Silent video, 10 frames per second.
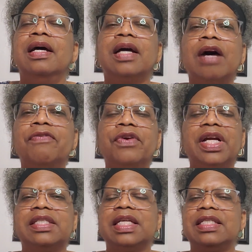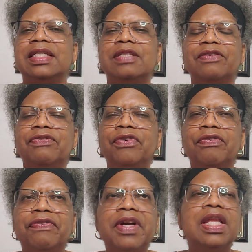comfort. It's
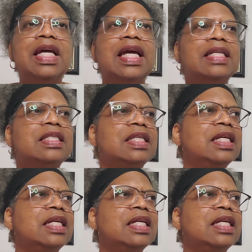fulfilling. It